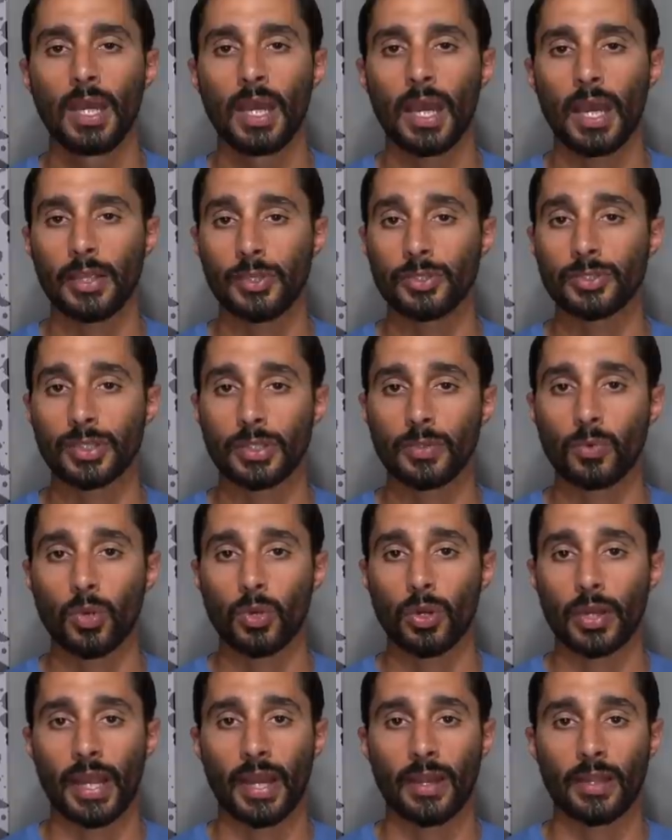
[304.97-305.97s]
I usually
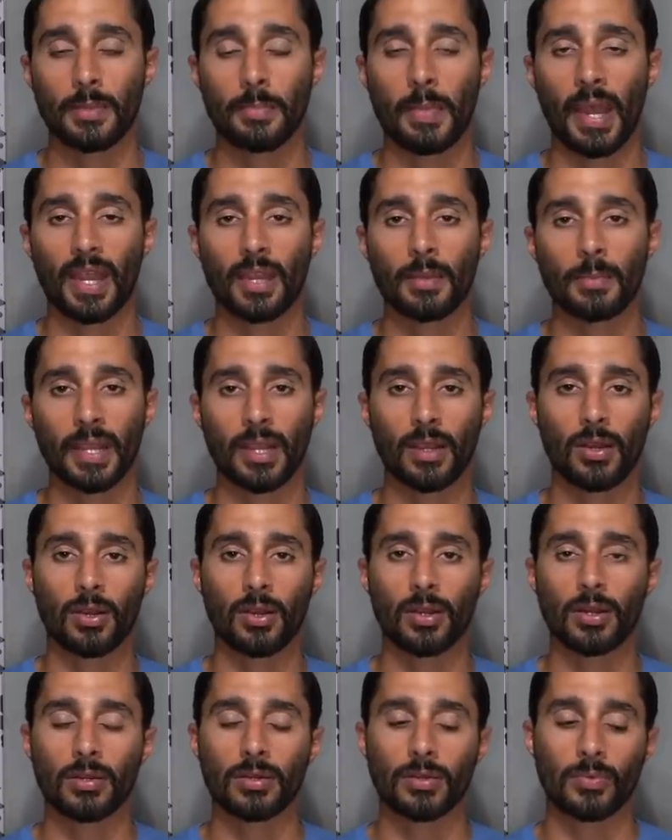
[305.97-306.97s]
work out of the back of my
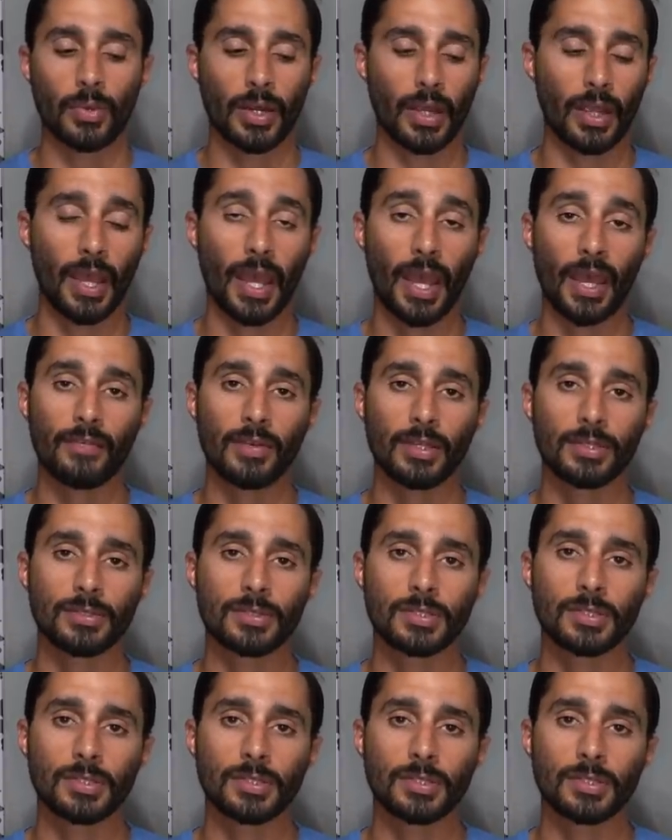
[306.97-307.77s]
car when I have it.